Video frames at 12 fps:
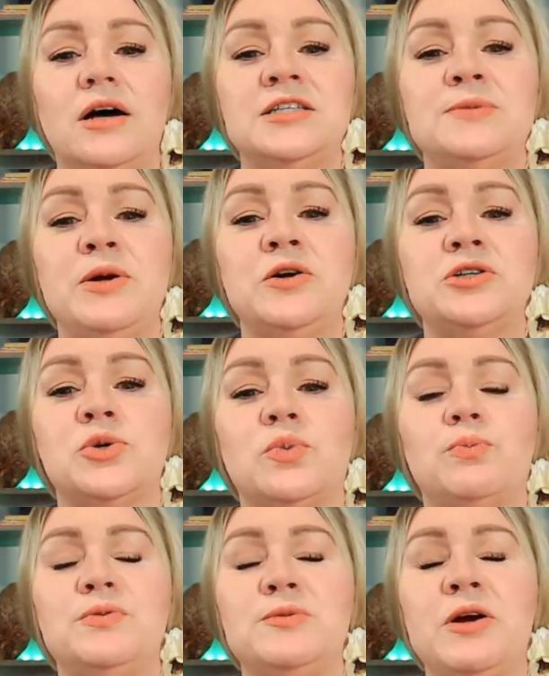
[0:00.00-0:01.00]
A
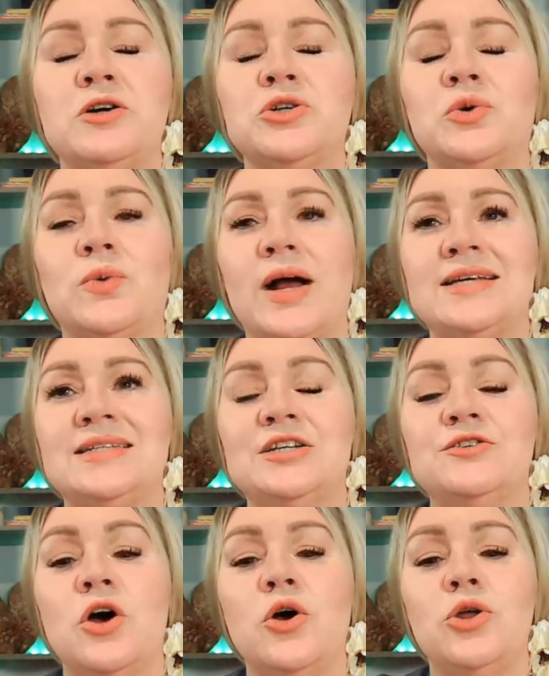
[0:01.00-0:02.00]
spiritual rest
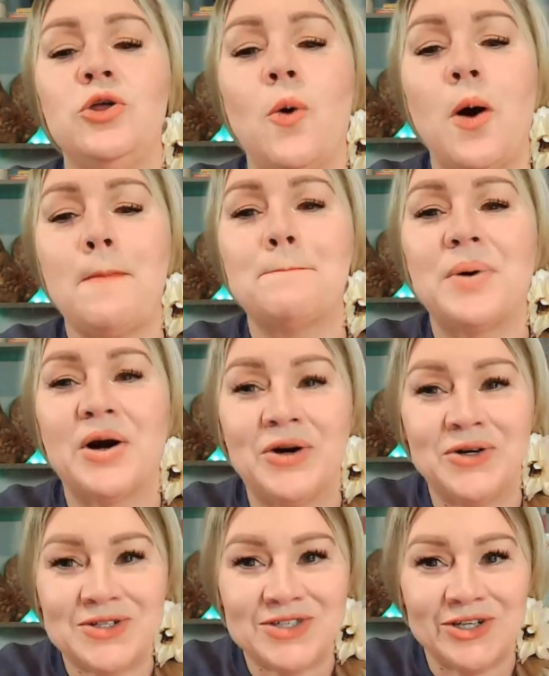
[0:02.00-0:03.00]
is your
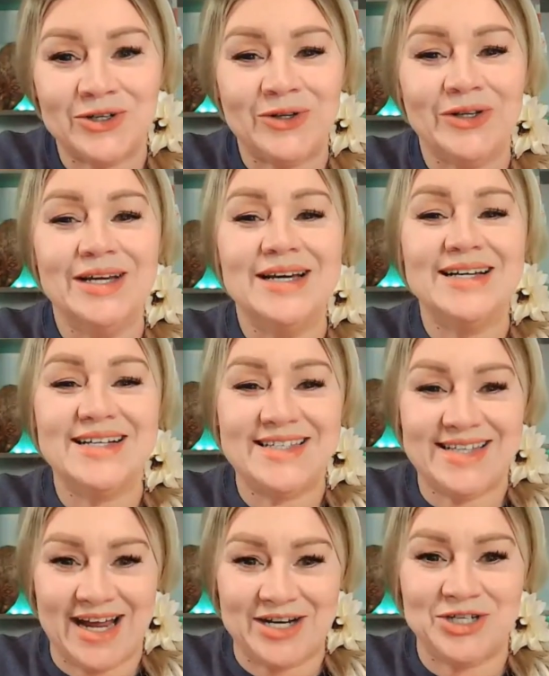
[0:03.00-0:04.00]
personal
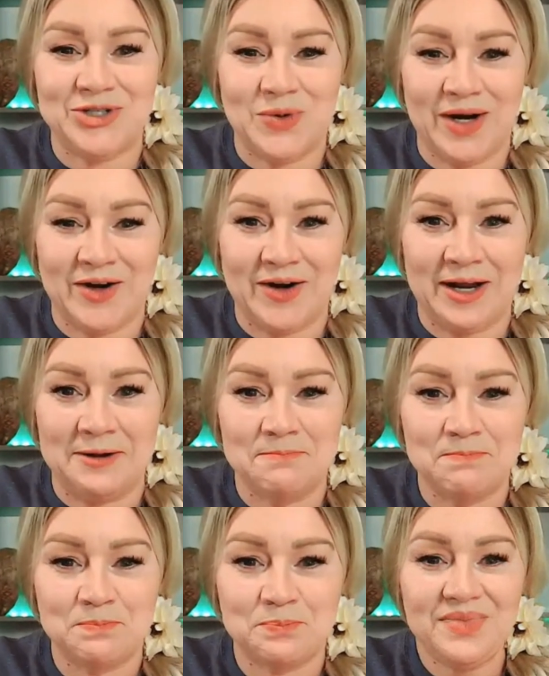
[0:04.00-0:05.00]
sanctuary.
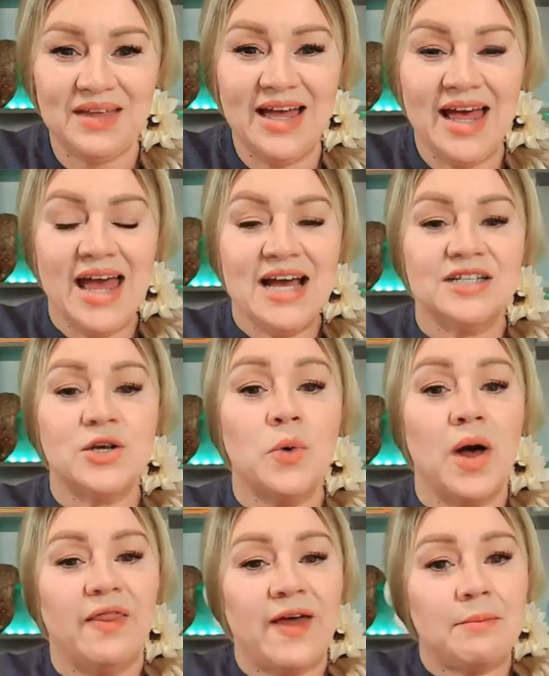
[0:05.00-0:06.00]

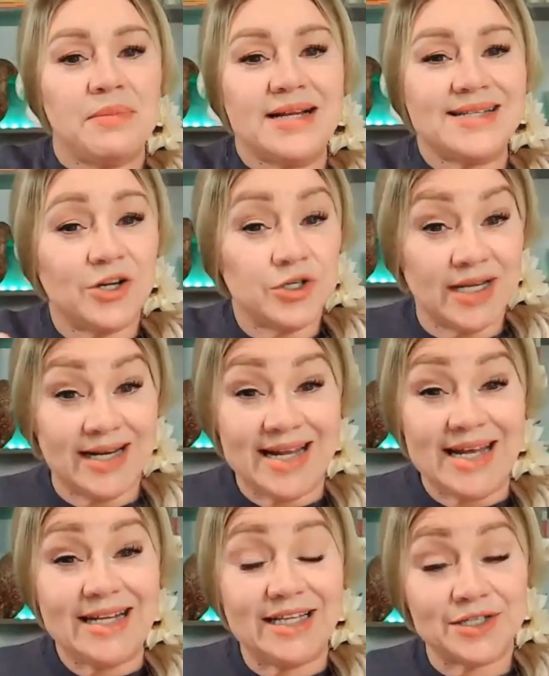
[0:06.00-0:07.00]
So that means there's a
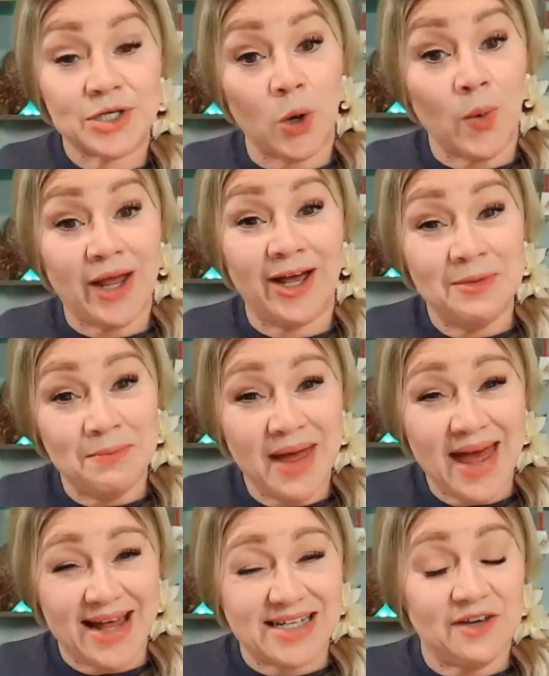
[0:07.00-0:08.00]
need that's going
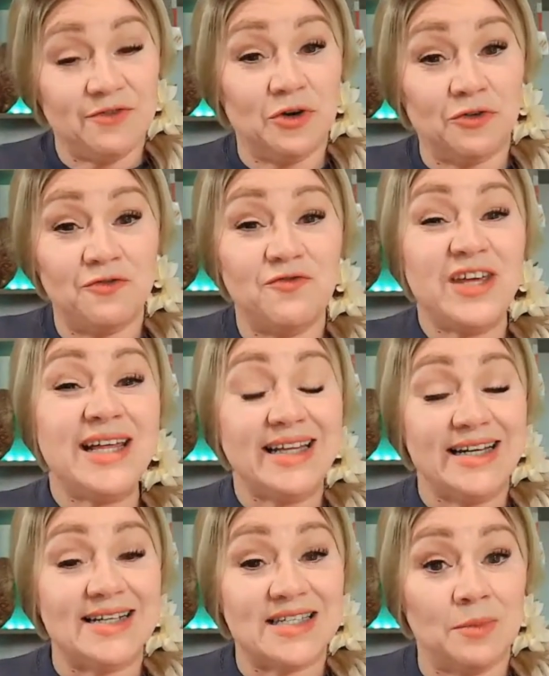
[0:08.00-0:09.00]
unmet if you're
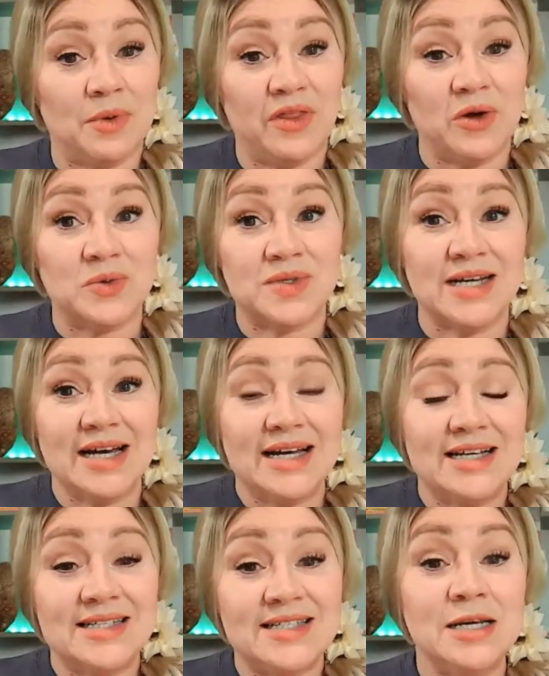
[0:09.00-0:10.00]
feeling some of those
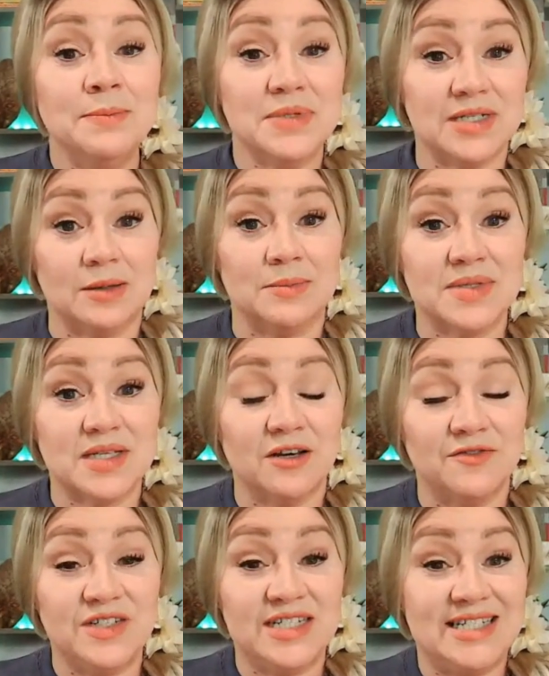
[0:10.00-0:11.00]
symptoms
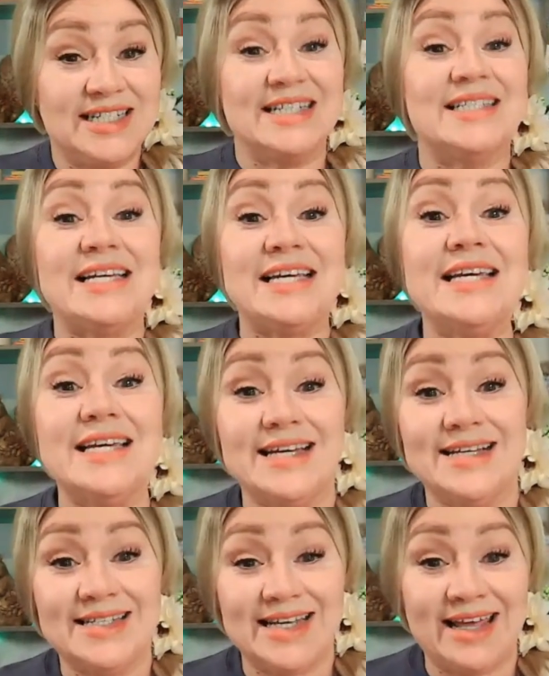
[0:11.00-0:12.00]
of
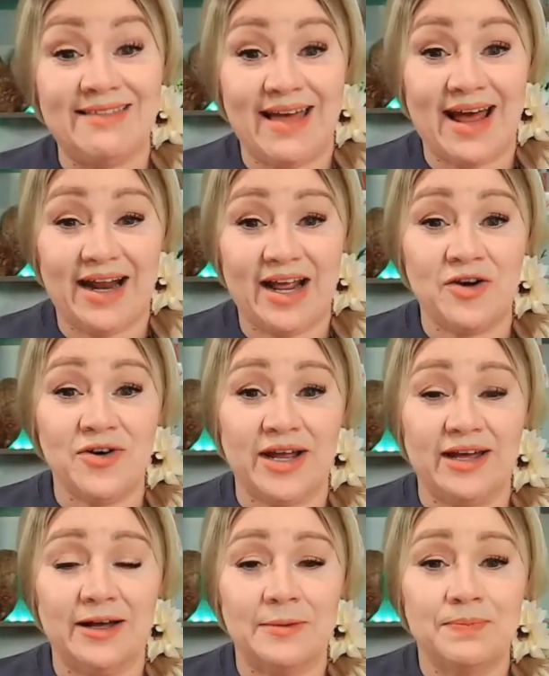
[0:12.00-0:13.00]
dis-ease in that
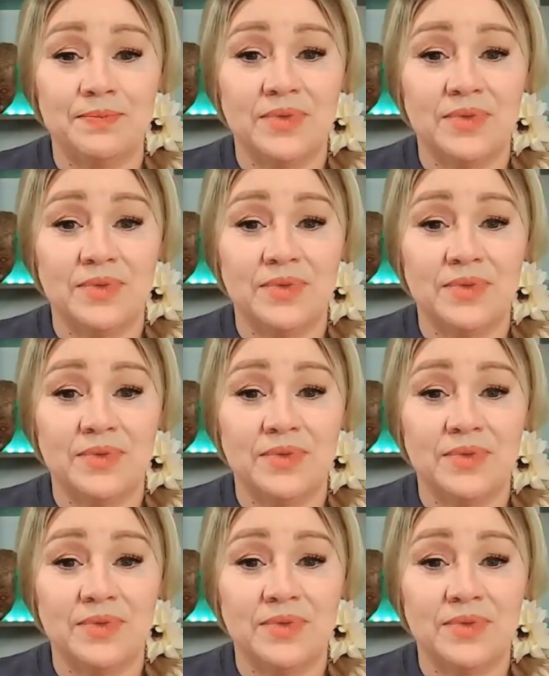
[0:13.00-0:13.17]
area.